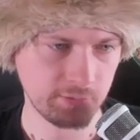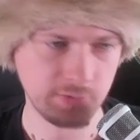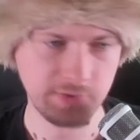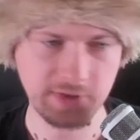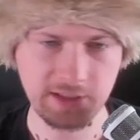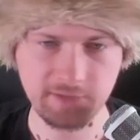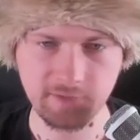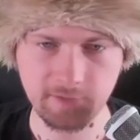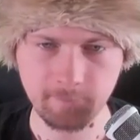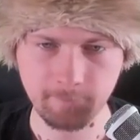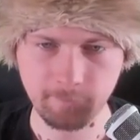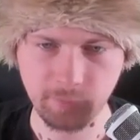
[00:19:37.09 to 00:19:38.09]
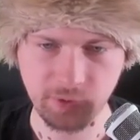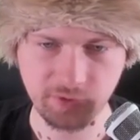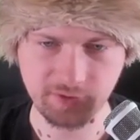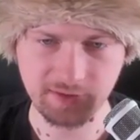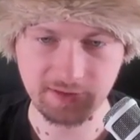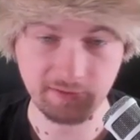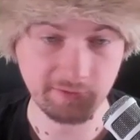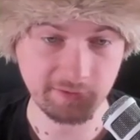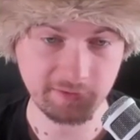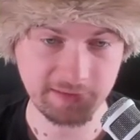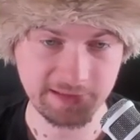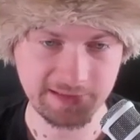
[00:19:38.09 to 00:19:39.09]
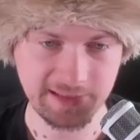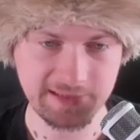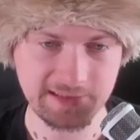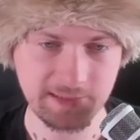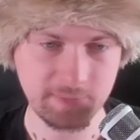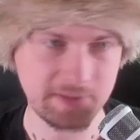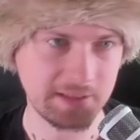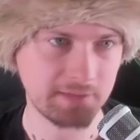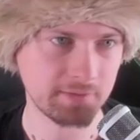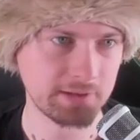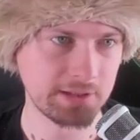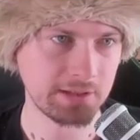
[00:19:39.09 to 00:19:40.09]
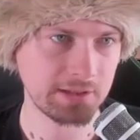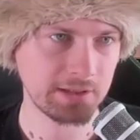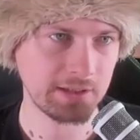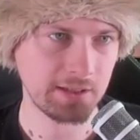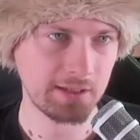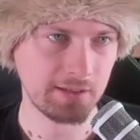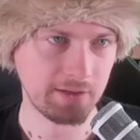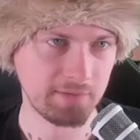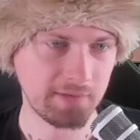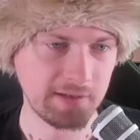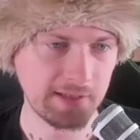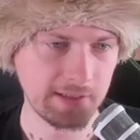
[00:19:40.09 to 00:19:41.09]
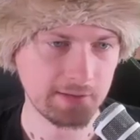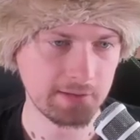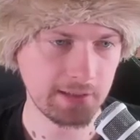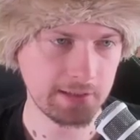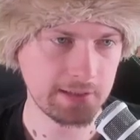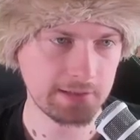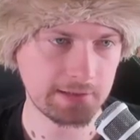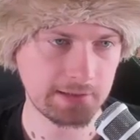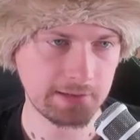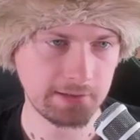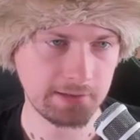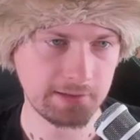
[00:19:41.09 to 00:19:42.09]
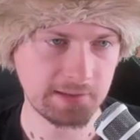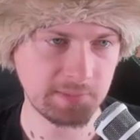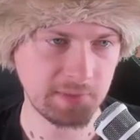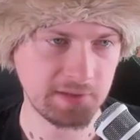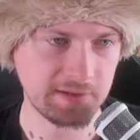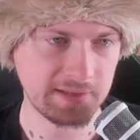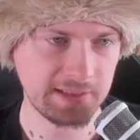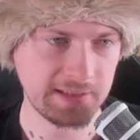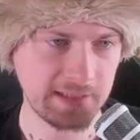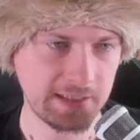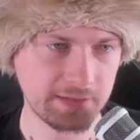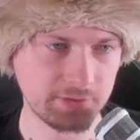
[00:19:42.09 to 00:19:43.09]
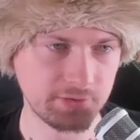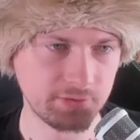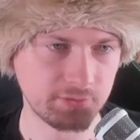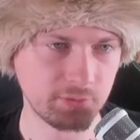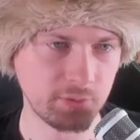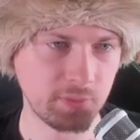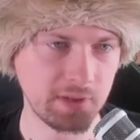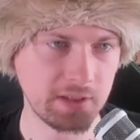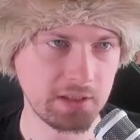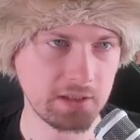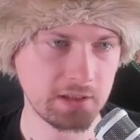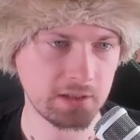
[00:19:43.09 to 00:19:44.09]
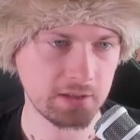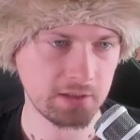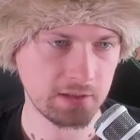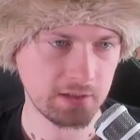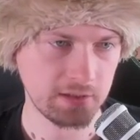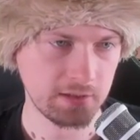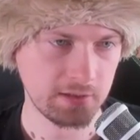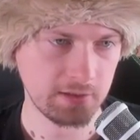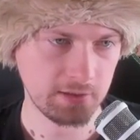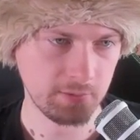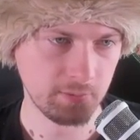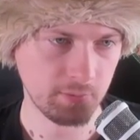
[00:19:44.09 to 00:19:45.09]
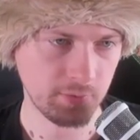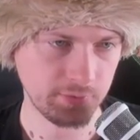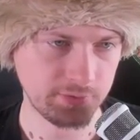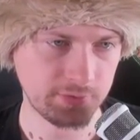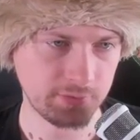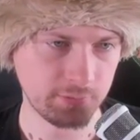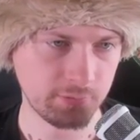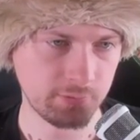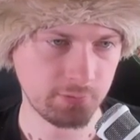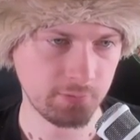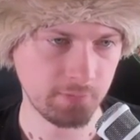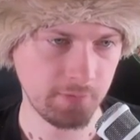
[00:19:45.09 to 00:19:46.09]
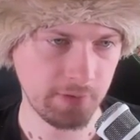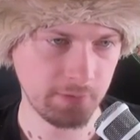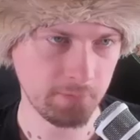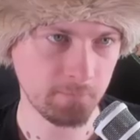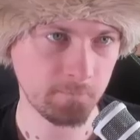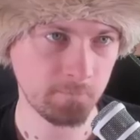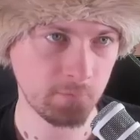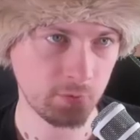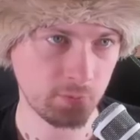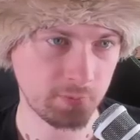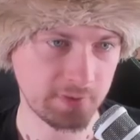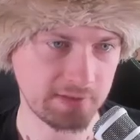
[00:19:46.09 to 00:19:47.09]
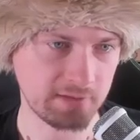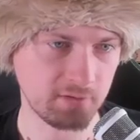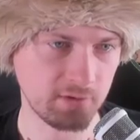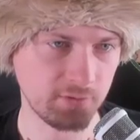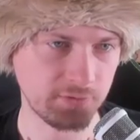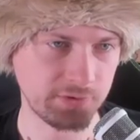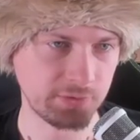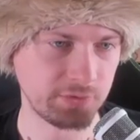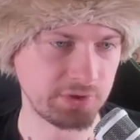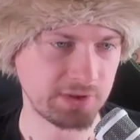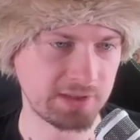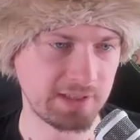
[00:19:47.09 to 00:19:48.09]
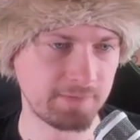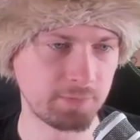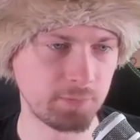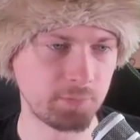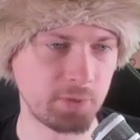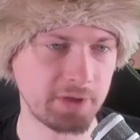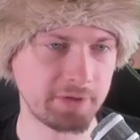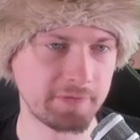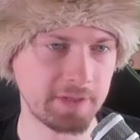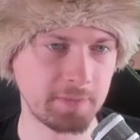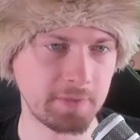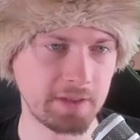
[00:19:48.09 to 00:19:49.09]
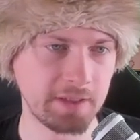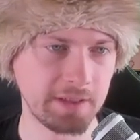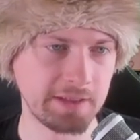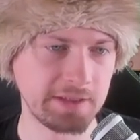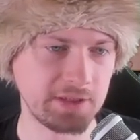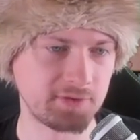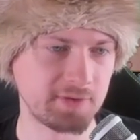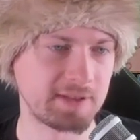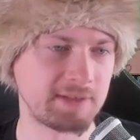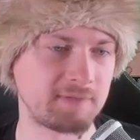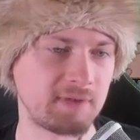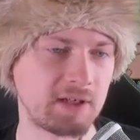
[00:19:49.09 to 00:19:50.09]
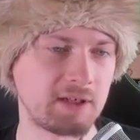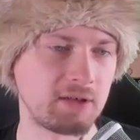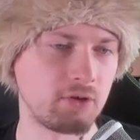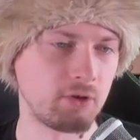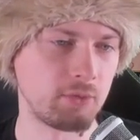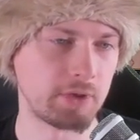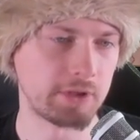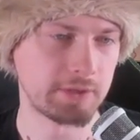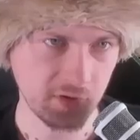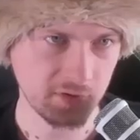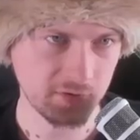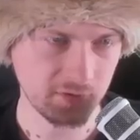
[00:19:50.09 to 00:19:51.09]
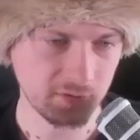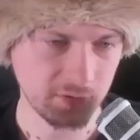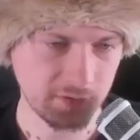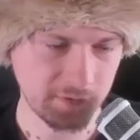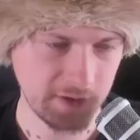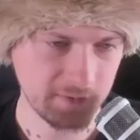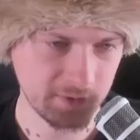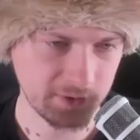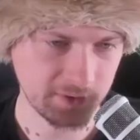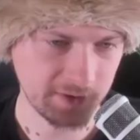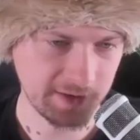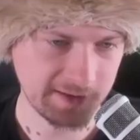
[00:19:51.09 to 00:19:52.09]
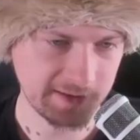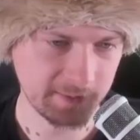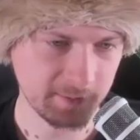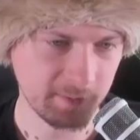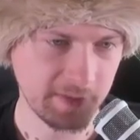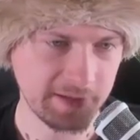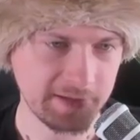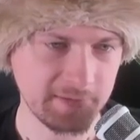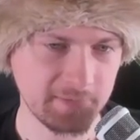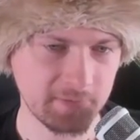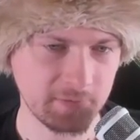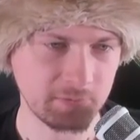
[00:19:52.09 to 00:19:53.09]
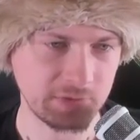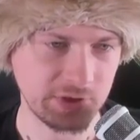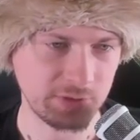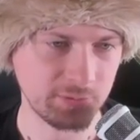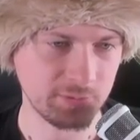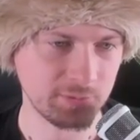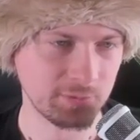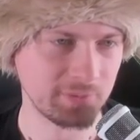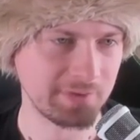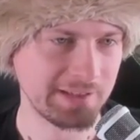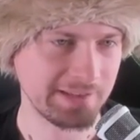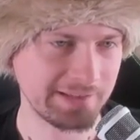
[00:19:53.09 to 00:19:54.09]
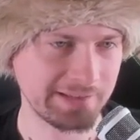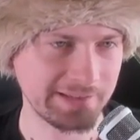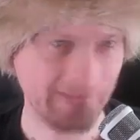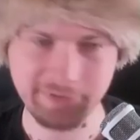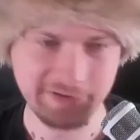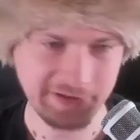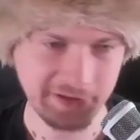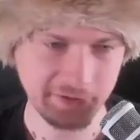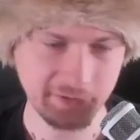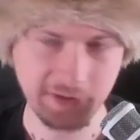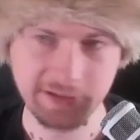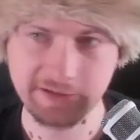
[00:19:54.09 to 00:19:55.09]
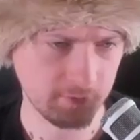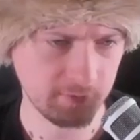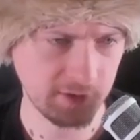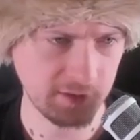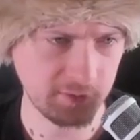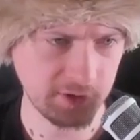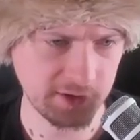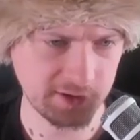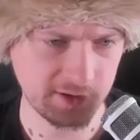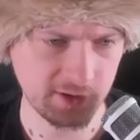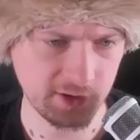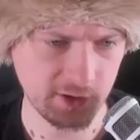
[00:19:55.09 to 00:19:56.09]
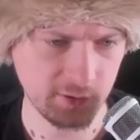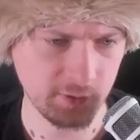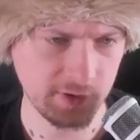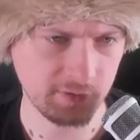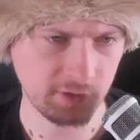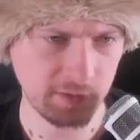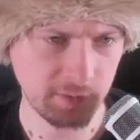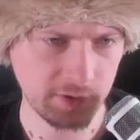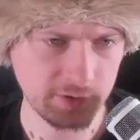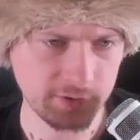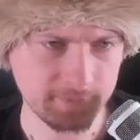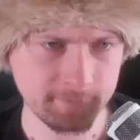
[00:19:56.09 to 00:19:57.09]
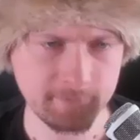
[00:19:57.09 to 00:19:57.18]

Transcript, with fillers: retake them, because the, the size keeps increasing. I have eight hundred ducats and spend this eight hundred on repaying most of our four percent loans, so we're just left with one of them and the interest is far lower. Now, so use favors to take some money from Jaunpur, please. Mister Oirat, let me just go and remerge.